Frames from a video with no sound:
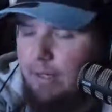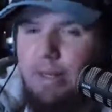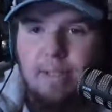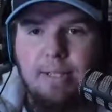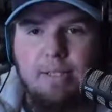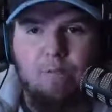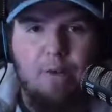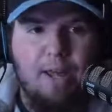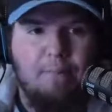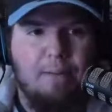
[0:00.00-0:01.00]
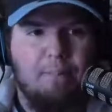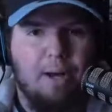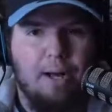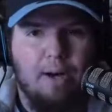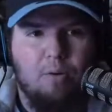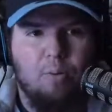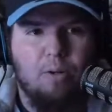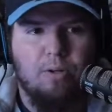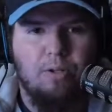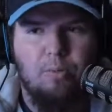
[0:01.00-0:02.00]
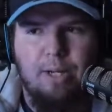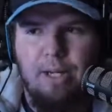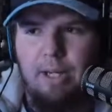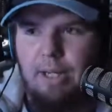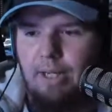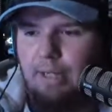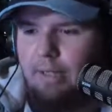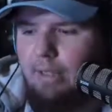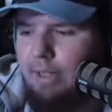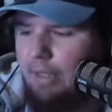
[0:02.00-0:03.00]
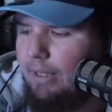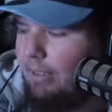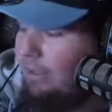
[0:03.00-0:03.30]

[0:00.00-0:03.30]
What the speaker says: This is Fandom Empire. We're doing a little